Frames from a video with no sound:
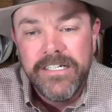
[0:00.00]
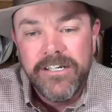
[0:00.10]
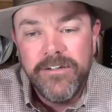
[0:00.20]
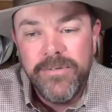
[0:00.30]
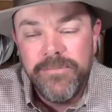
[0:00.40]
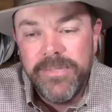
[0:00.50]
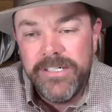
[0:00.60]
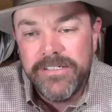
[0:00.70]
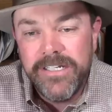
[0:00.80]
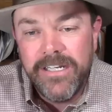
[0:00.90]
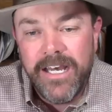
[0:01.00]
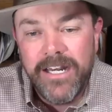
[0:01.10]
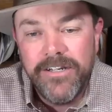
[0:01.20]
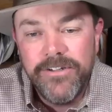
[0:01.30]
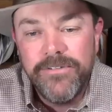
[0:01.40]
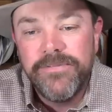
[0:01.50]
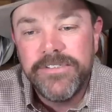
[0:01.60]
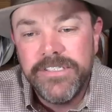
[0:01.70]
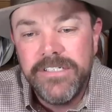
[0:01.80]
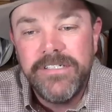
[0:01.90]
going to be building a lot of new
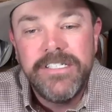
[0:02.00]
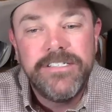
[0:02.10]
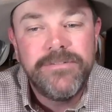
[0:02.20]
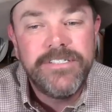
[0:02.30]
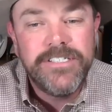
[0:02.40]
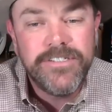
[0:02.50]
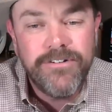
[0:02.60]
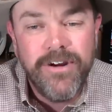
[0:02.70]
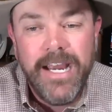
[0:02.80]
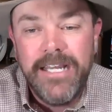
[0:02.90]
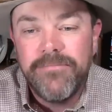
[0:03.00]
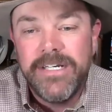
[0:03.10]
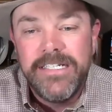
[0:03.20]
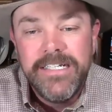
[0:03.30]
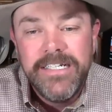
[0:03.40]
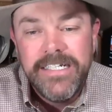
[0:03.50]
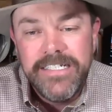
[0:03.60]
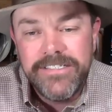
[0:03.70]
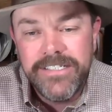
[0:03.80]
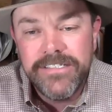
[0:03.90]
facilities, which is great, but
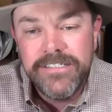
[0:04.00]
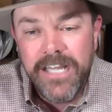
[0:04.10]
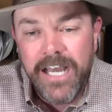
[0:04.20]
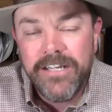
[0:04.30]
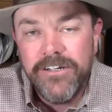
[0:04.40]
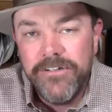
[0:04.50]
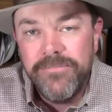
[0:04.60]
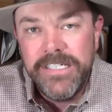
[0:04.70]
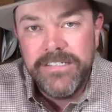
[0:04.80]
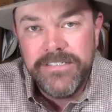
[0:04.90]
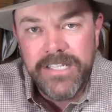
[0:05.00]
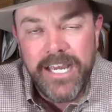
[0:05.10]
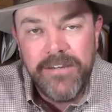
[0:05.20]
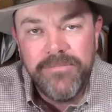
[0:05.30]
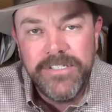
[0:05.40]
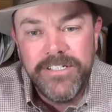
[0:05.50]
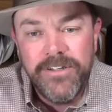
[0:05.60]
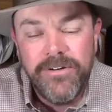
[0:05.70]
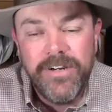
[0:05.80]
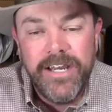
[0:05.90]
it's just not going to be the same when you
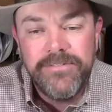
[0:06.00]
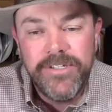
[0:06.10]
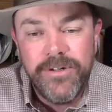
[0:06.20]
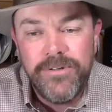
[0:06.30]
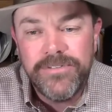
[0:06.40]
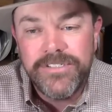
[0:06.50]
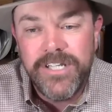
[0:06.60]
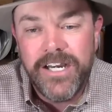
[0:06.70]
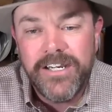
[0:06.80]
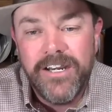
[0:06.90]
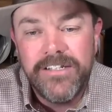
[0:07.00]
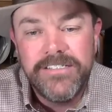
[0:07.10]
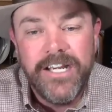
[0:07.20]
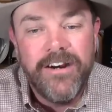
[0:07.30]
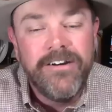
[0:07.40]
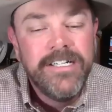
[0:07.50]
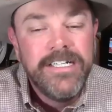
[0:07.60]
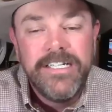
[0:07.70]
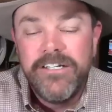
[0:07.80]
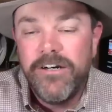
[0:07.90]
don't have the old stockyards there.
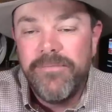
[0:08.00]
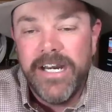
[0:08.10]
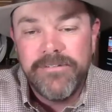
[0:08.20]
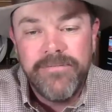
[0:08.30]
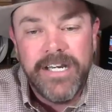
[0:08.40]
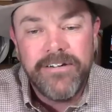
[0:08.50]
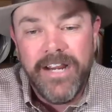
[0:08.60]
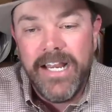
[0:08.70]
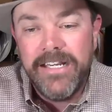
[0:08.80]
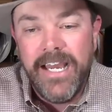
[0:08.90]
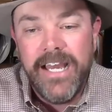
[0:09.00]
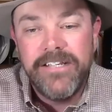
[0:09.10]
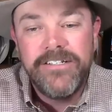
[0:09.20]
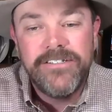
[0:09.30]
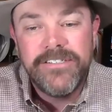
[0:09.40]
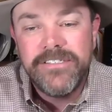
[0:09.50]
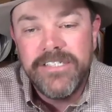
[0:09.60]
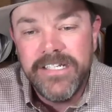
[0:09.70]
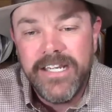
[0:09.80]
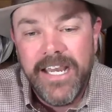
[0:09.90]
You know, my granddad used to
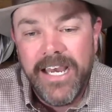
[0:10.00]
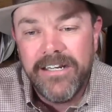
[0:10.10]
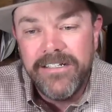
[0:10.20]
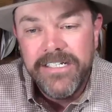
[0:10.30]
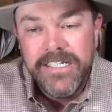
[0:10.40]
send cattle